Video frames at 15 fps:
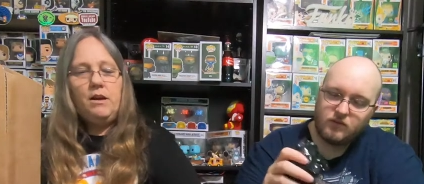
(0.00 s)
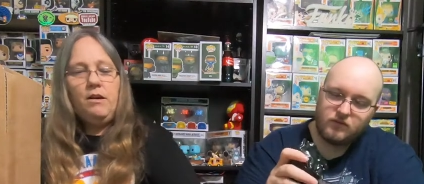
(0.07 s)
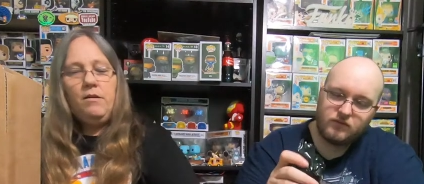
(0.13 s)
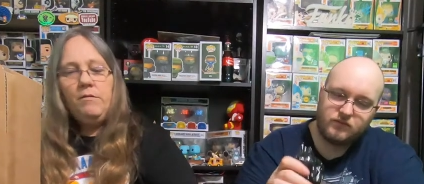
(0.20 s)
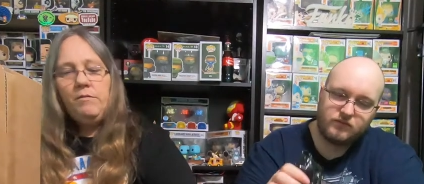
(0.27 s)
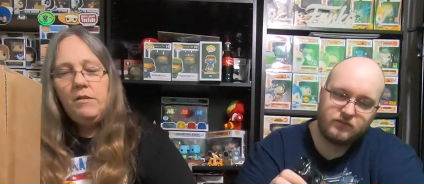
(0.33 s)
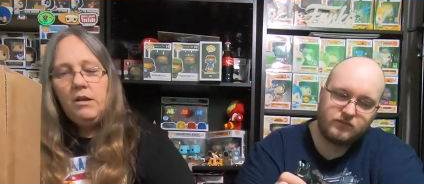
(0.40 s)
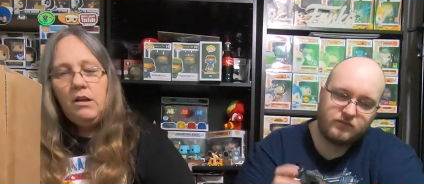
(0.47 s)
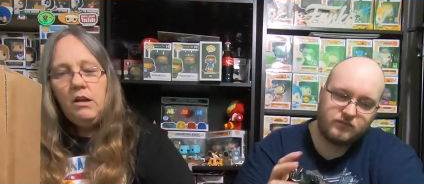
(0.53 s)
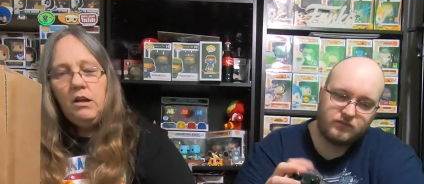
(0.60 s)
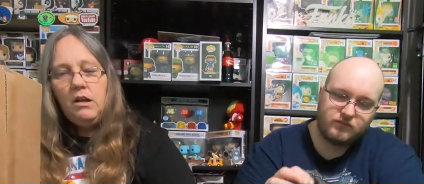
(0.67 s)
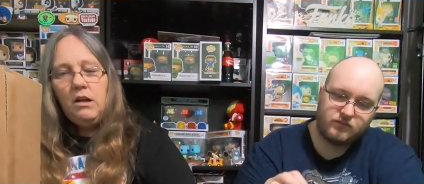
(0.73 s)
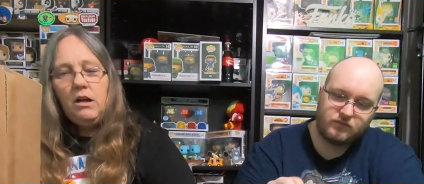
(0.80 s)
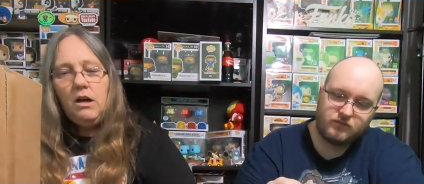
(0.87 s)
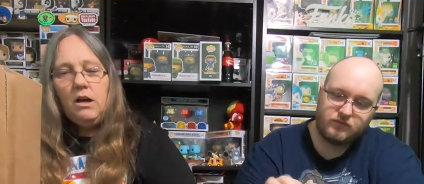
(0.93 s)
Speaker 1: there.
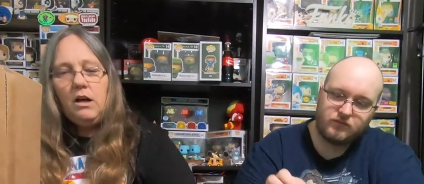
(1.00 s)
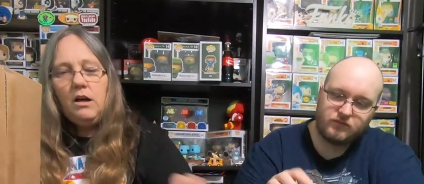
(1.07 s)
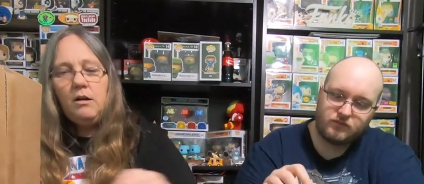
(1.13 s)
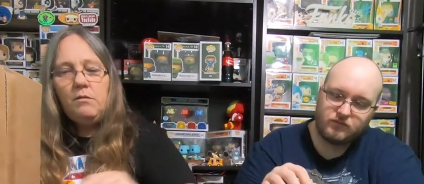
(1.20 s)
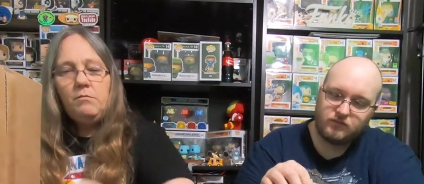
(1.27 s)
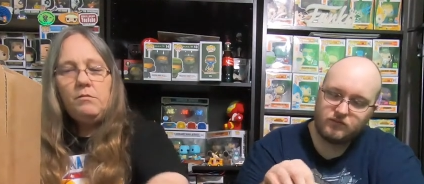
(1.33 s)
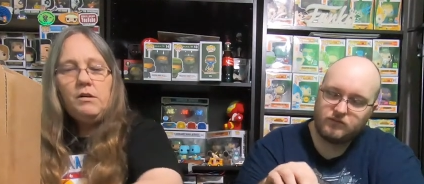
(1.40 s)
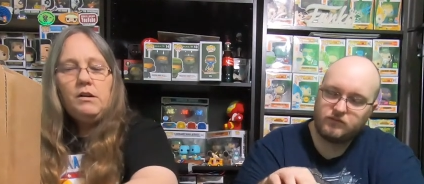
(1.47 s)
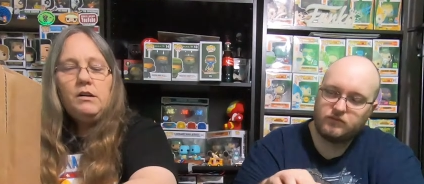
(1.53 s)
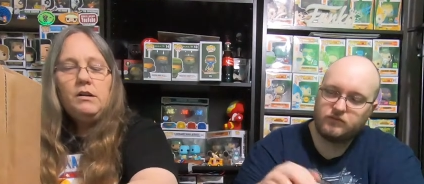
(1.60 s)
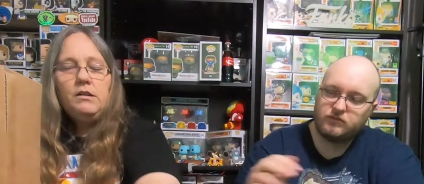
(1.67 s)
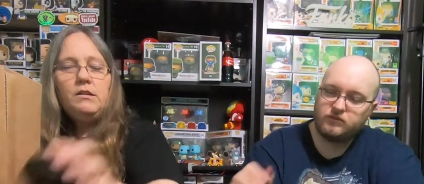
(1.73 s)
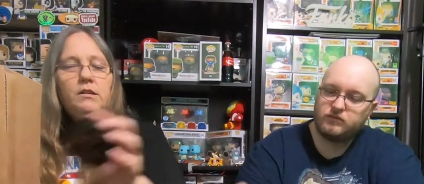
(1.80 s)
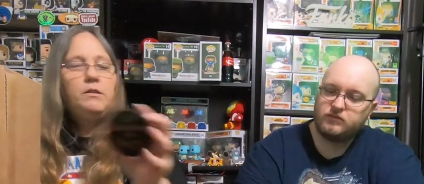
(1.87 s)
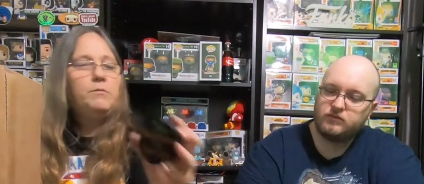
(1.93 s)
Um,
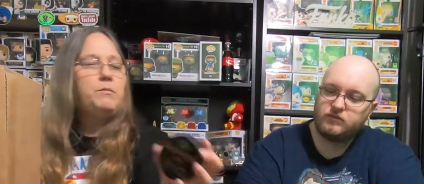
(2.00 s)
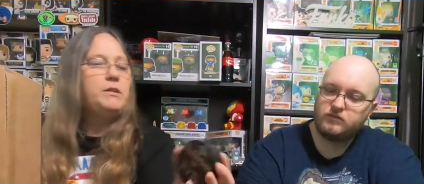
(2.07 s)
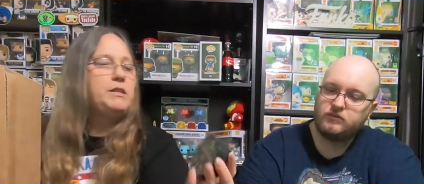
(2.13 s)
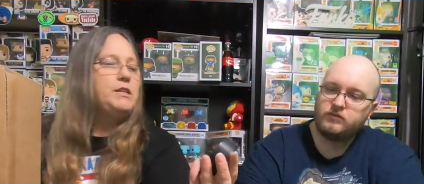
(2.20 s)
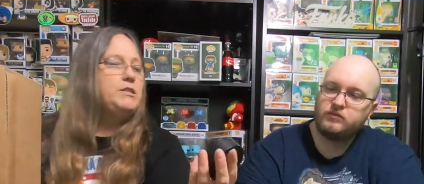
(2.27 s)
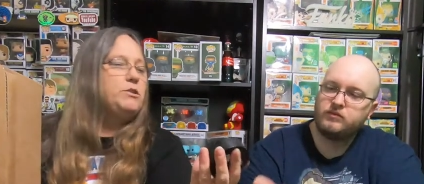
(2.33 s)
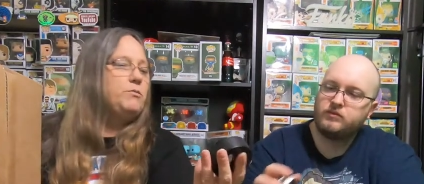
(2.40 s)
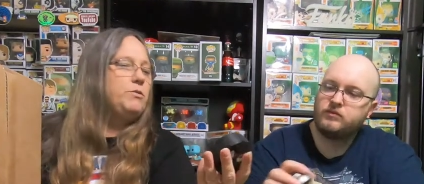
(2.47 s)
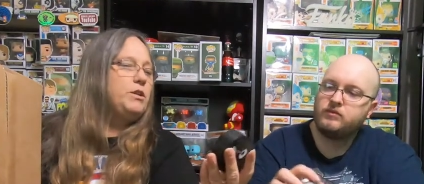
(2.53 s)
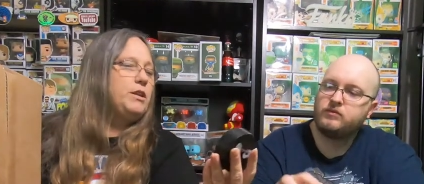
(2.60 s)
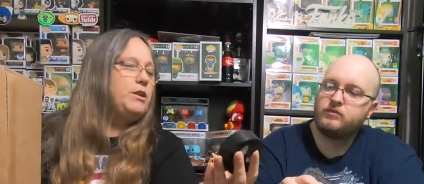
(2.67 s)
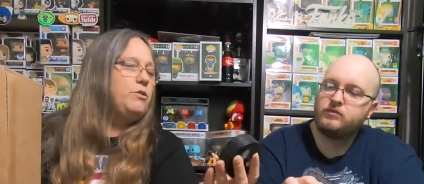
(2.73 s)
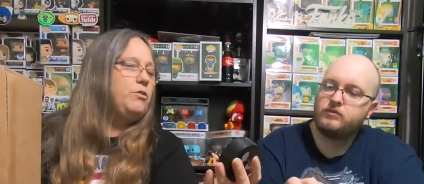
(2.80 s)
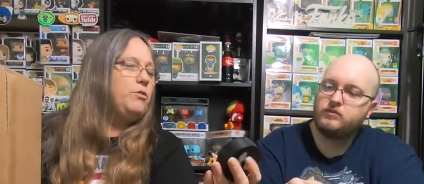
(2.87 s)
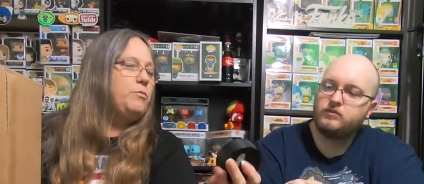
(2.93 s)
but these are
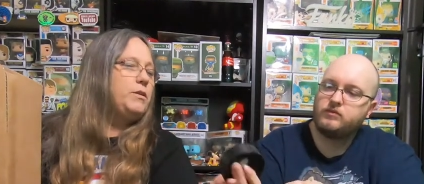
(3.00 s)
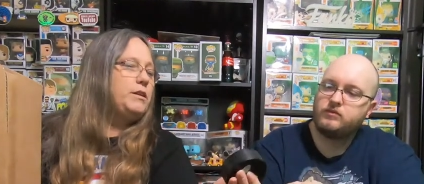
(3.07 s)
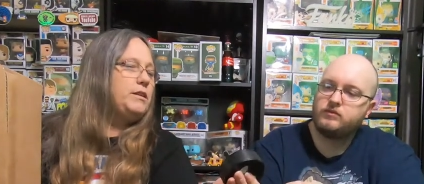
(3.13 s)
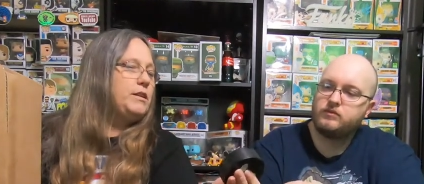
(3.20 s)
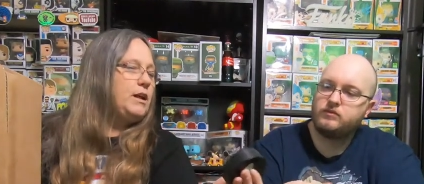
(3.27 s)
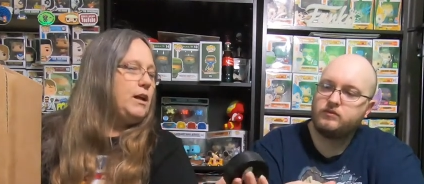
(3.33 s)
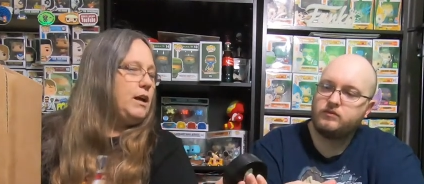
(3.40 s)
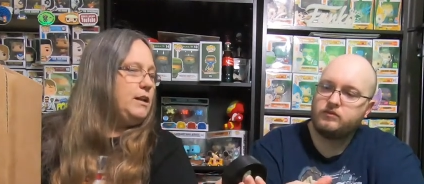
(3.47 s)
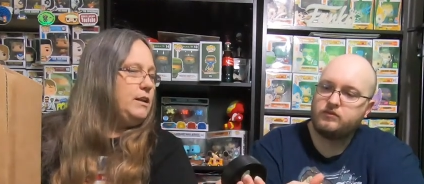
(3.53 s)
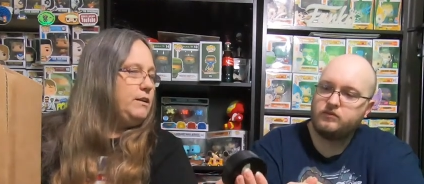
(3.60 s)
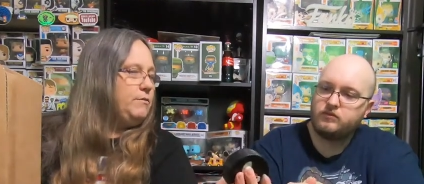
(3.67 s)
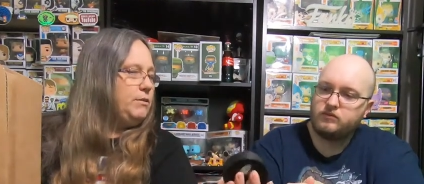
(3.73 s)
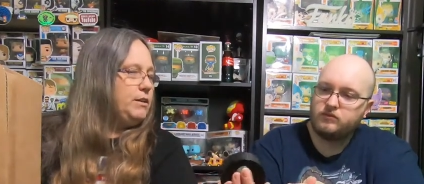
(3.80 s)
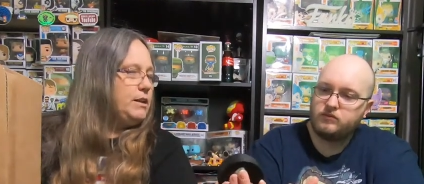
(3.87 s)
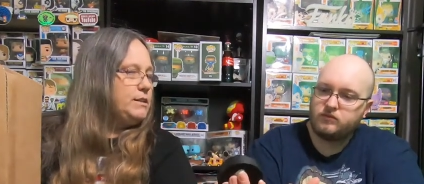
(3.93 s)
really cool, but I
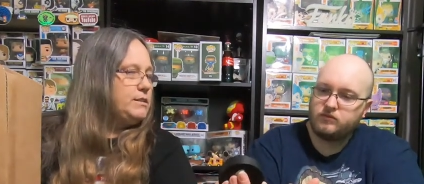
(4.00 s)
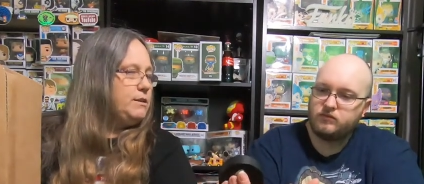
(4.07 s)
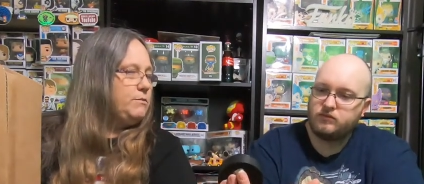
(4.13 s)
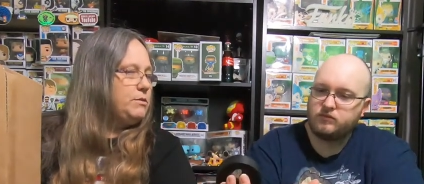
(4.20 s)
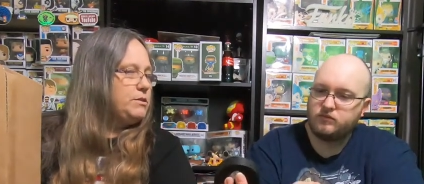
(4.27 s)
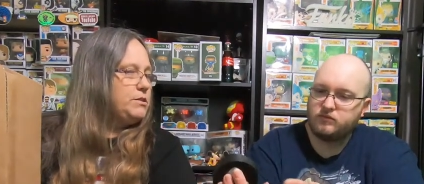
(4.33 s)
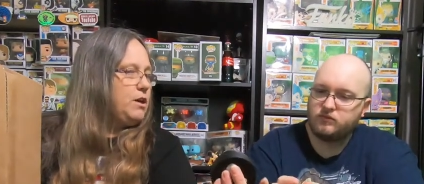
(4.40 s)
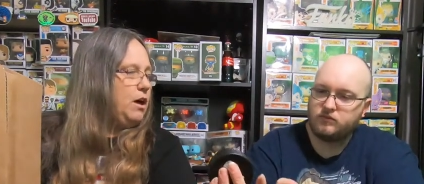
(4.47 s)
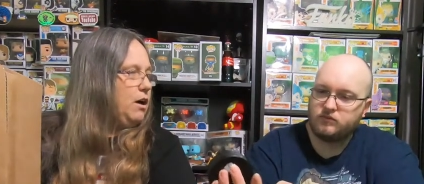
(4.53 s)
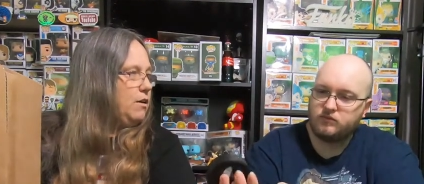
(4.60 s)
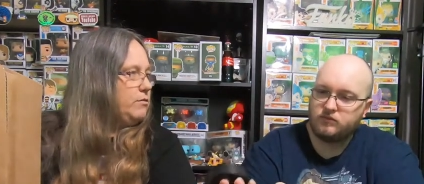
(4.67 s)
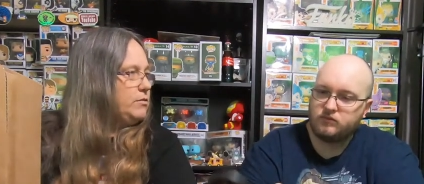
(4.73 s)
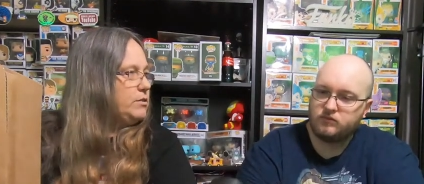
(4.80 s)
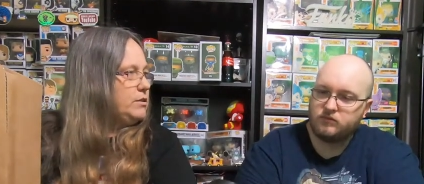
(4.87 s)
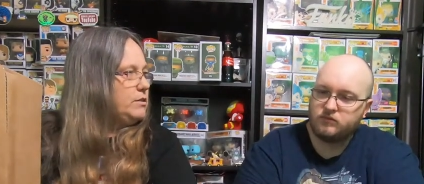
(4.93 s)
didn't realize they were
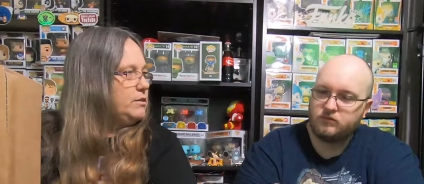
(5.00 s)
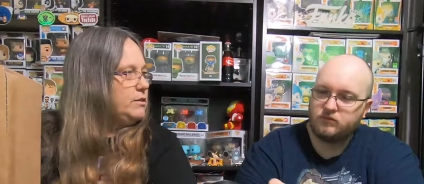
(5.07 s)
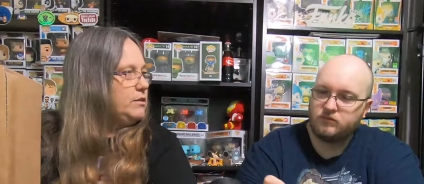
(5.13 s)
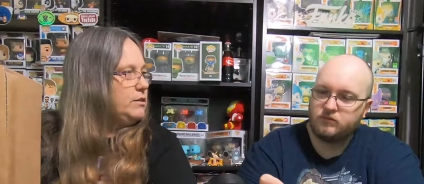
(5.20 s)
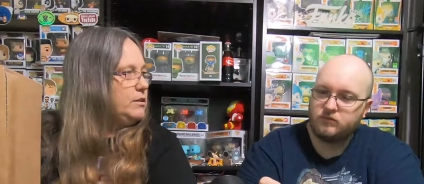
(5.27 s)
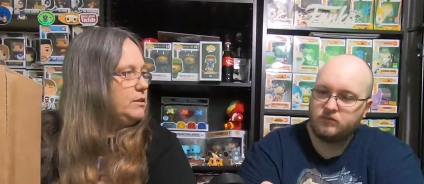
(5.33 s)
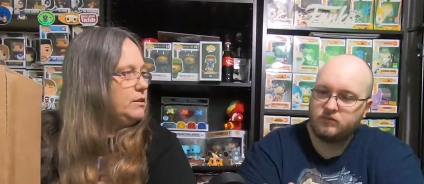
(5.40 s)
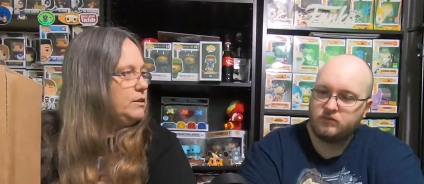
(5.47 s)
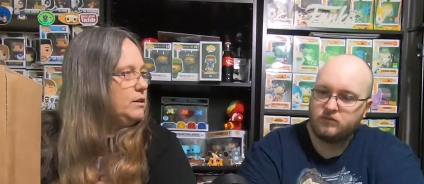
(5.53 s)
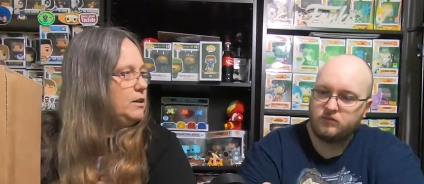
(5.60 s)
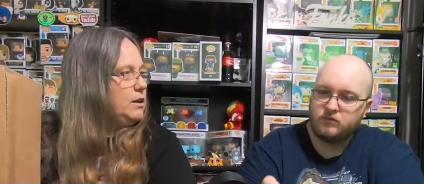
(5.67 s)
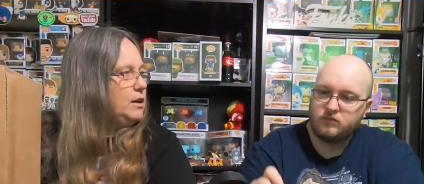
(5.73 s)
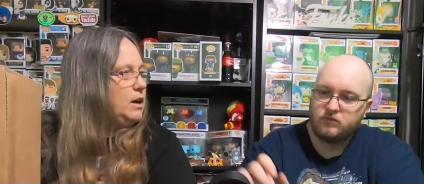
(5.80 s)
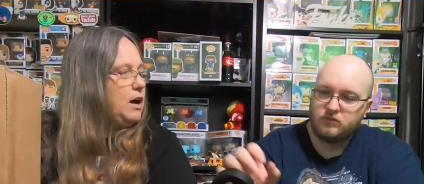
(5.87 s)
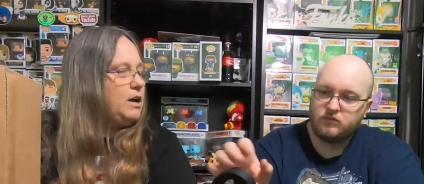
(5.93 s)
soft.
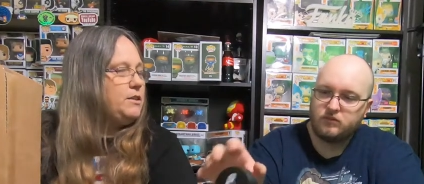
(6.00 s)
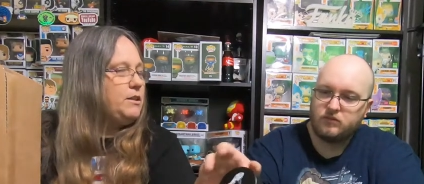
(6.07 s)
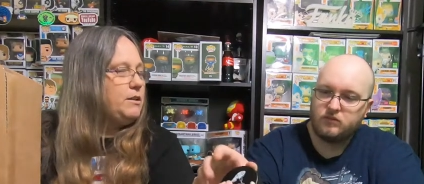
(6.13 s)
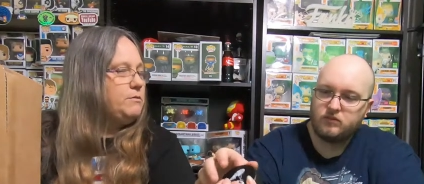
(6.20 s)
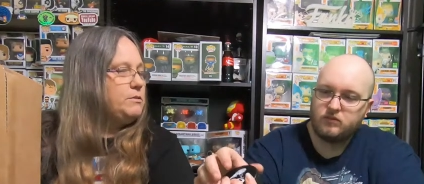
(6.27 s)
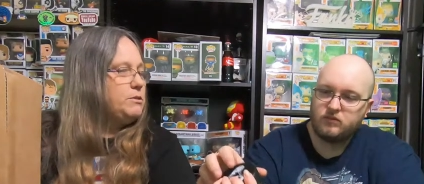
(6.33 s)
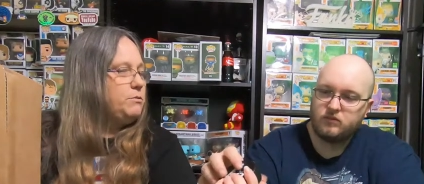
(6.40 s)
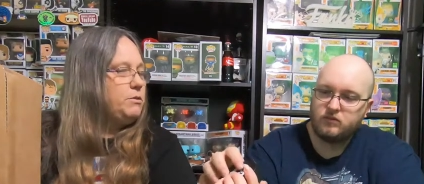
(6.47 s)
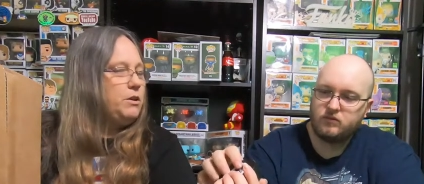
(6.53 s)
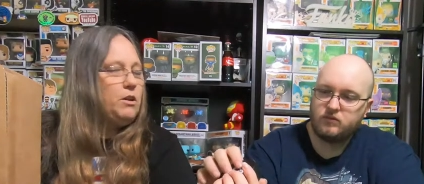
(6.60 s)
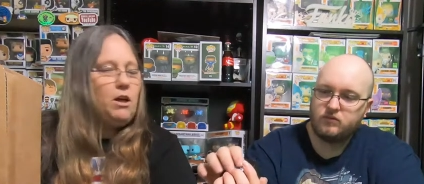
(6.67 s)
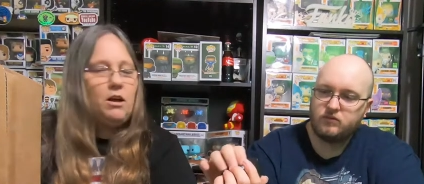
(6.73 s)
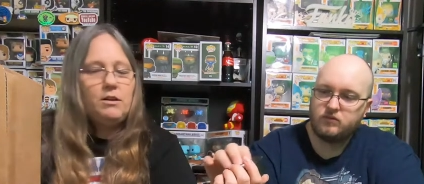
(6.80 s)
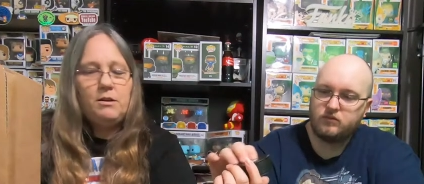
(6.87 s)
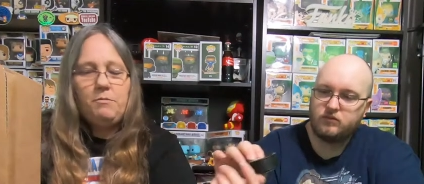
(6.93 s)
I thought it was a real
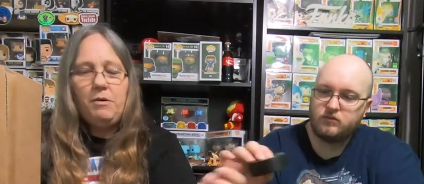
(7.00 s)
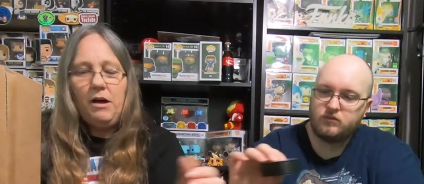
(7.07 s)
hockey